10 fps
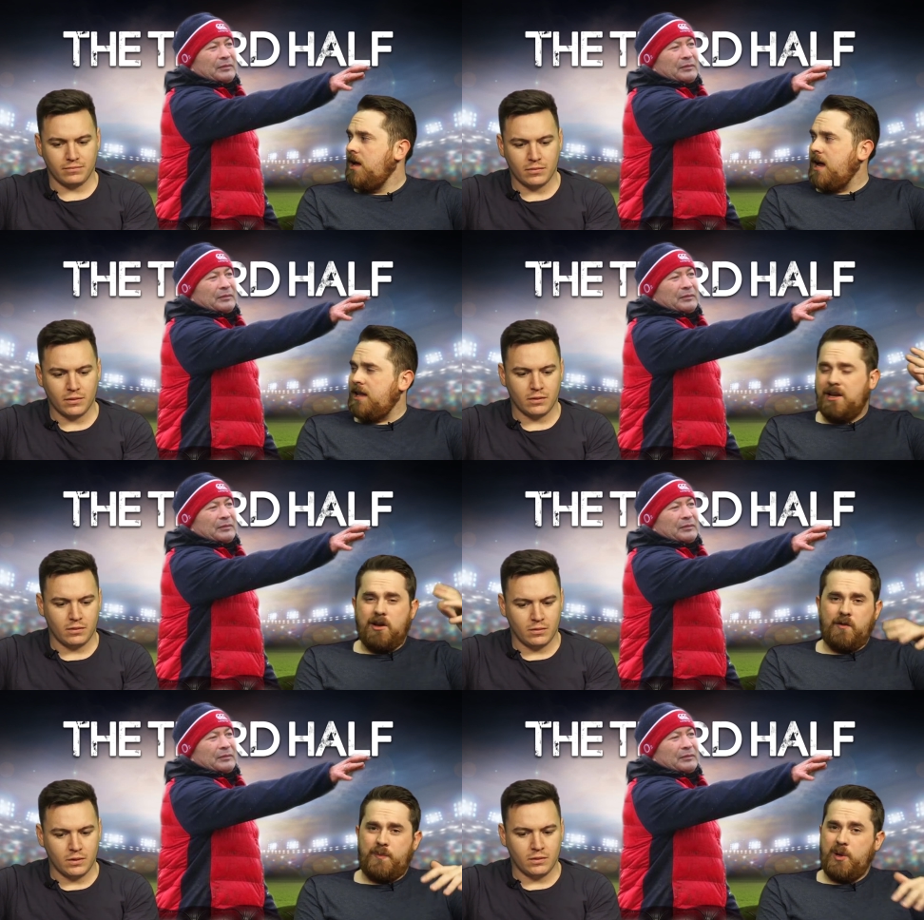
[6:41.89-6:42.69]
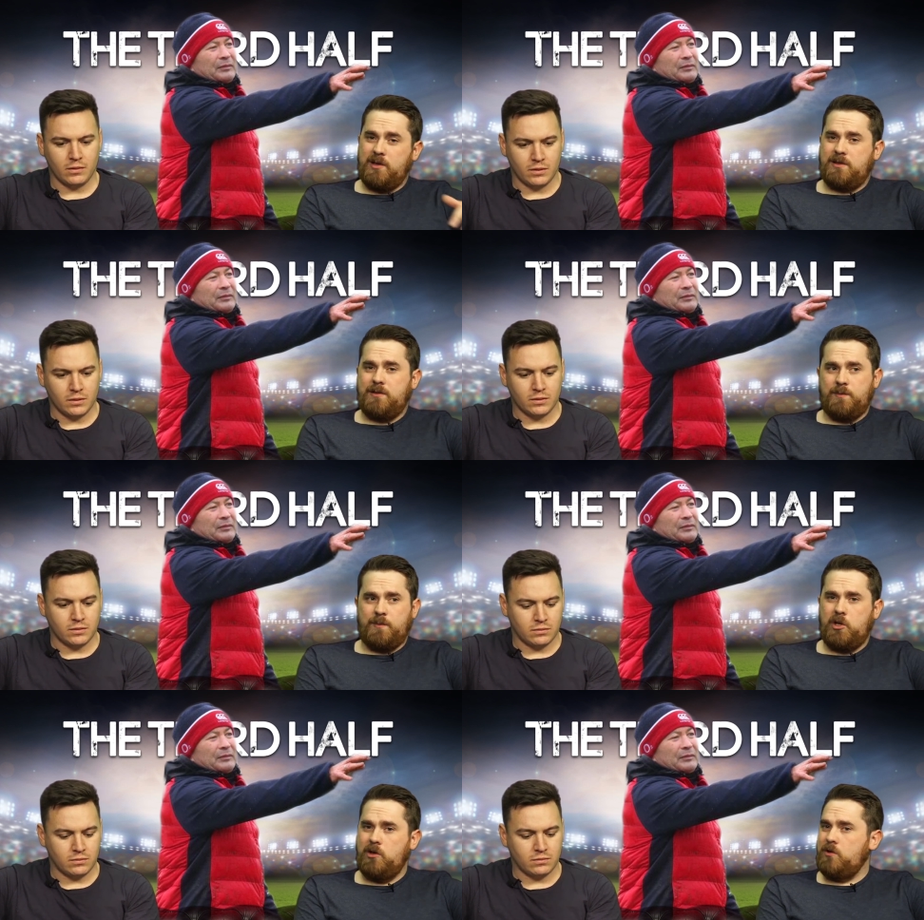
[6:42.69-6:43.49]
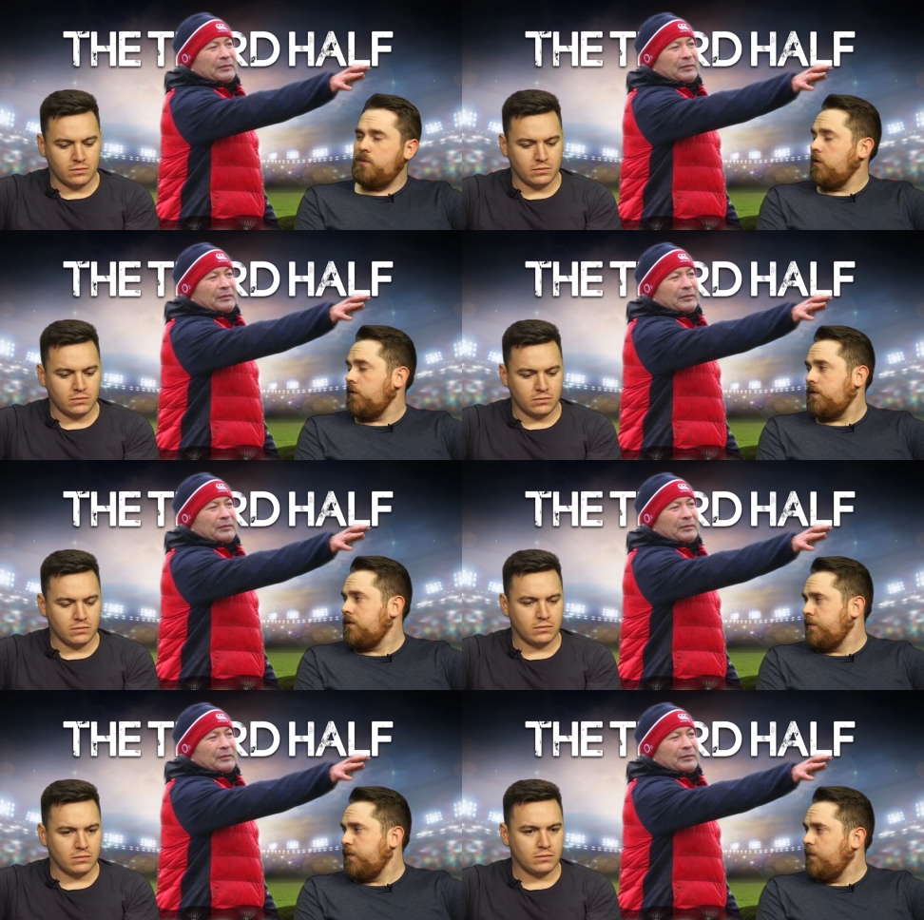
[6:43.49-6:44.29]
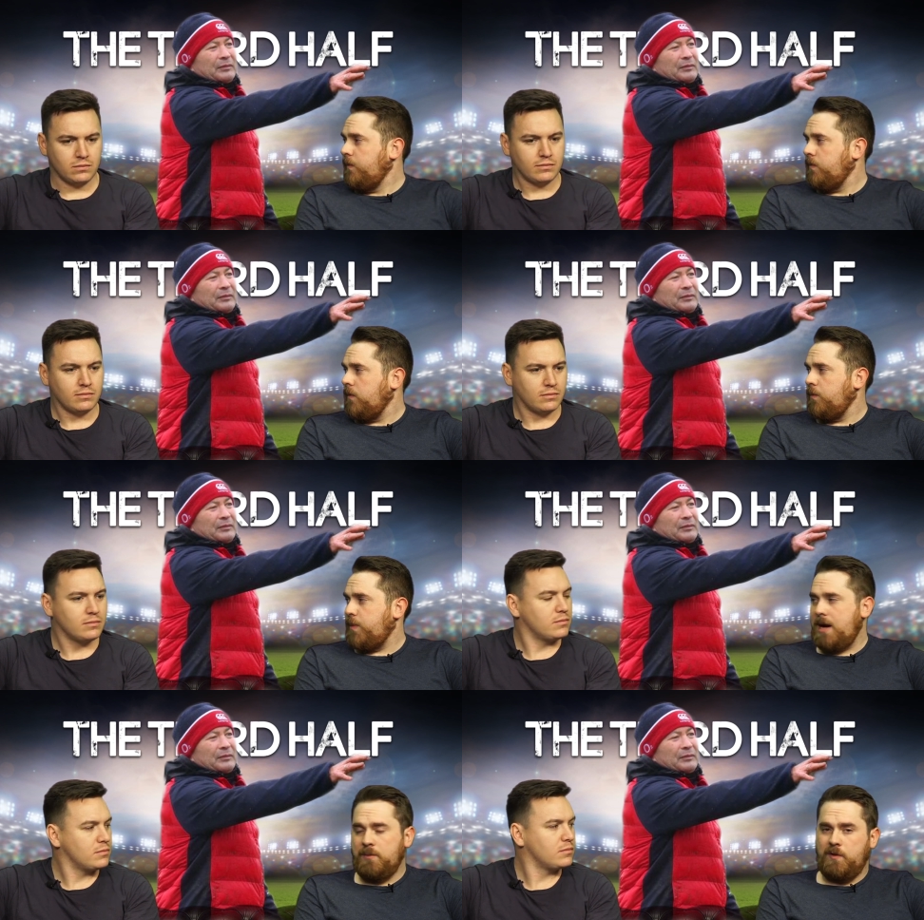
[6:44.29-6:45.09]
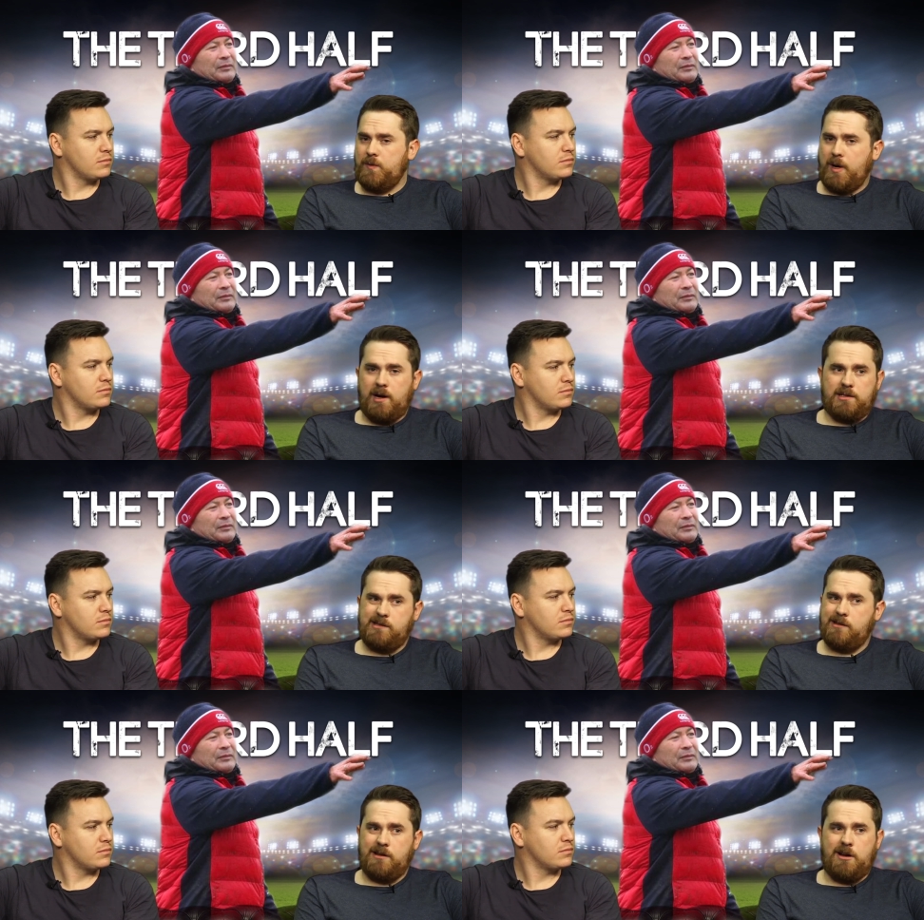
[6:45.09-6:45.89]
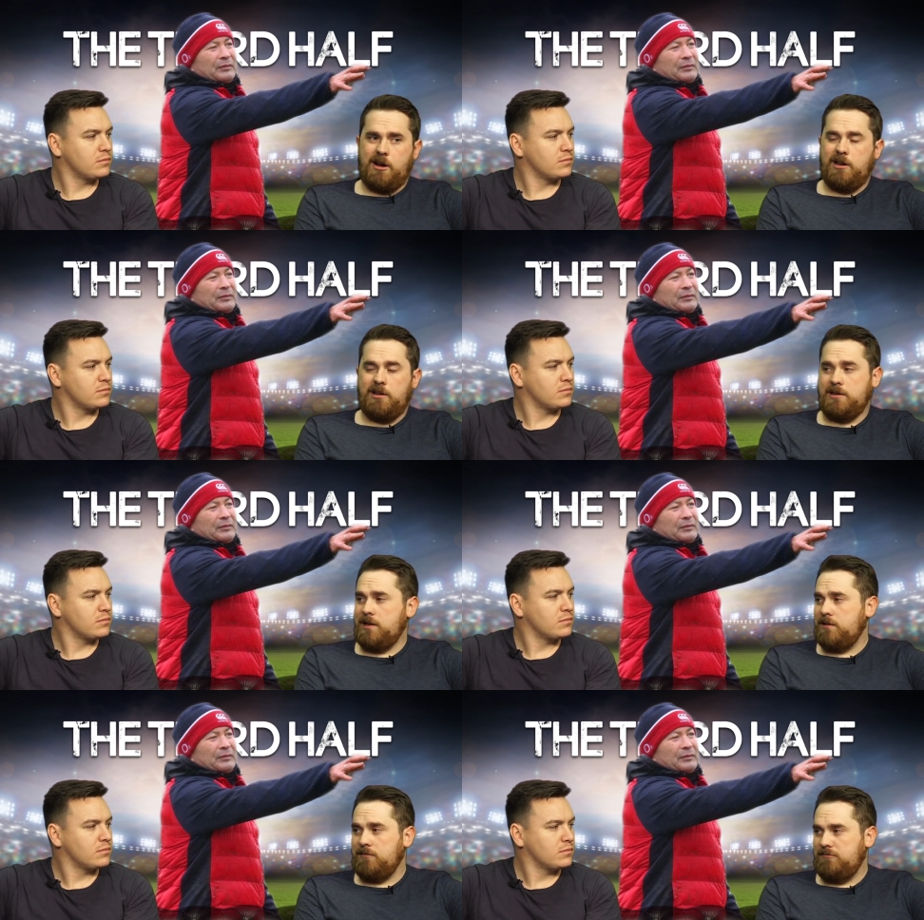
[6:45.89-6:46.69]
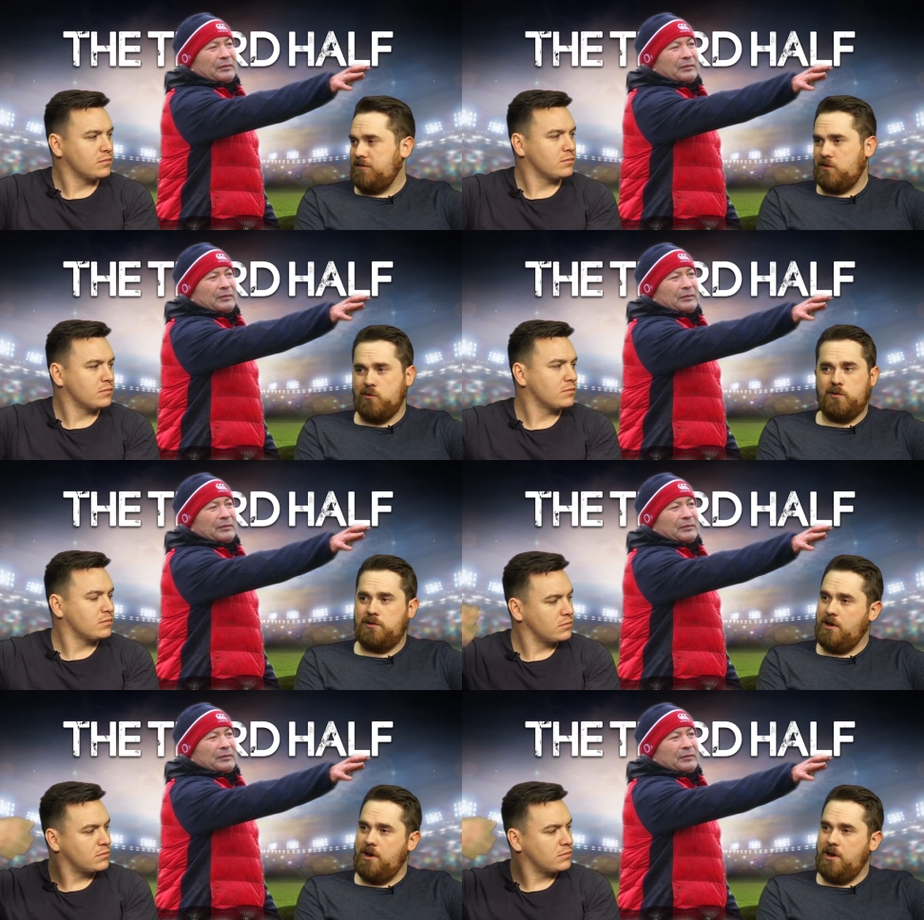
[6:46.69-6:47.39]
Speaker 1: and they could have put some huge moves, back moves past Ireland and scored